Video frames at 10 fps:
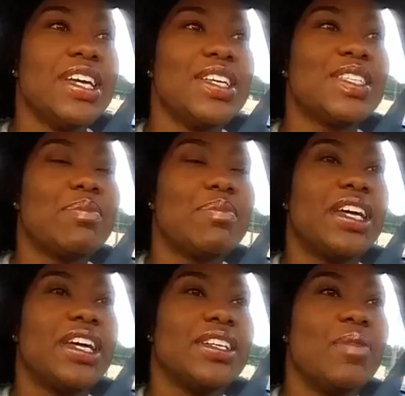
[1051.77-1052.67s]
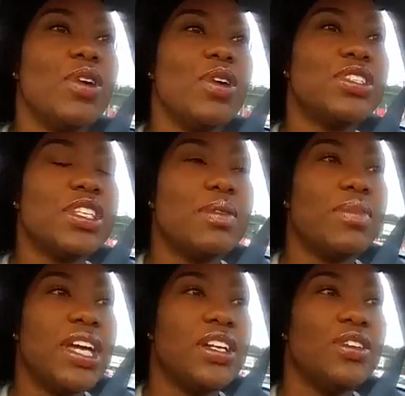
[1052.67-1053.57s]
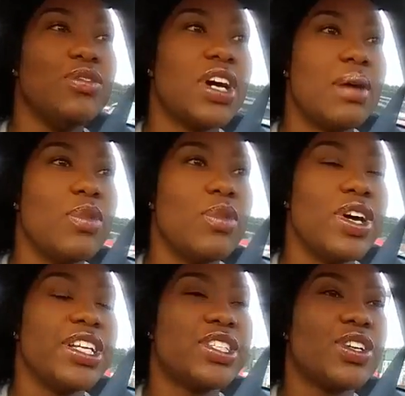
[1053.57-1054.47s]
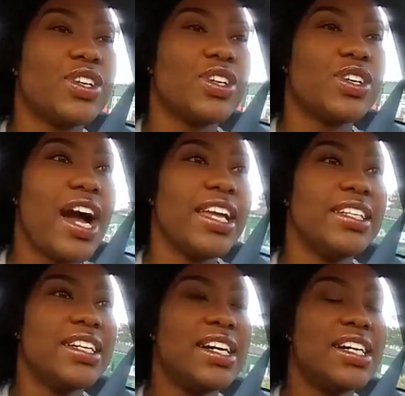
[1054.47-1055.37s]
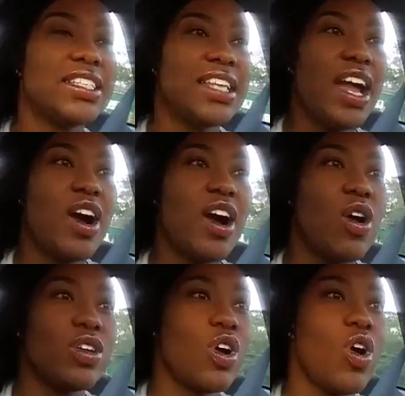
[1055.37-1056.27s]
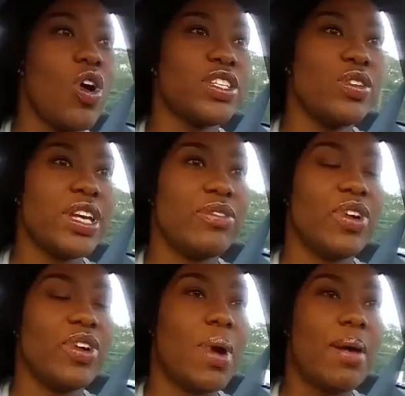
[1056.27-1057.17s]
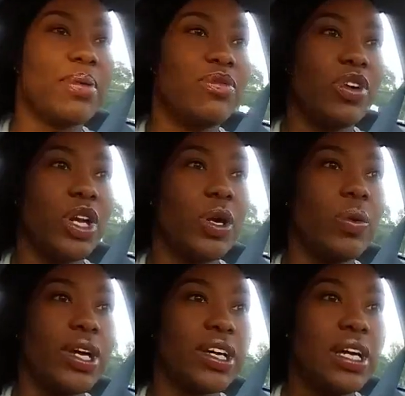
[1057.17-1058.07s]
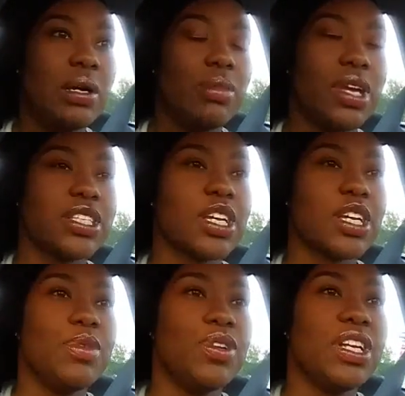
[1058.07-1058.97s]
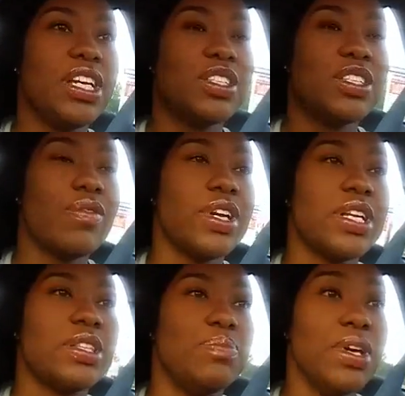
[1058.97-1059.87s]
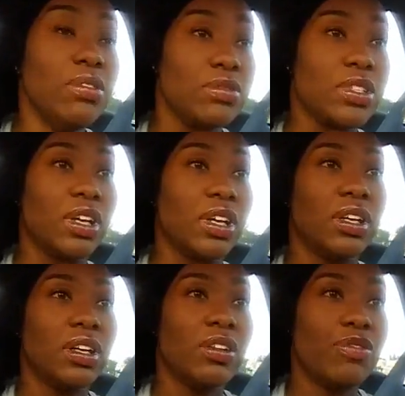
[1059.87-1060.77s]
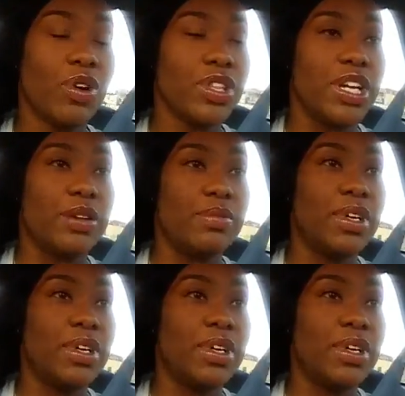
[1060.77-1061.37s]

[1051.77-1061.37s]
you something. Most of the men who come on and talk how he does, they also get very popular very quick because the community is already built for them.